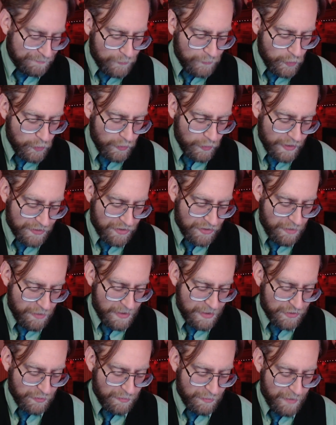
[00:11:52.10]
Ooh, that's going to
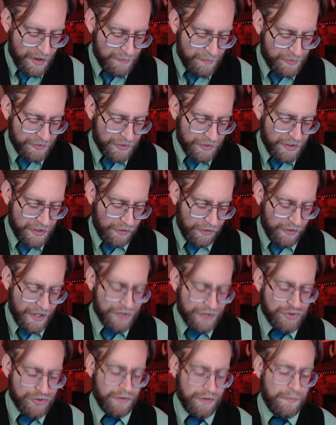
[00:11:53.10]
mess with my ability to
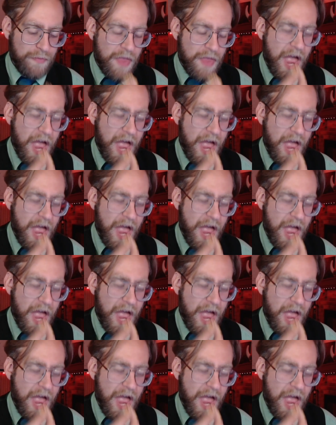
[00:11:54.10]
lecture.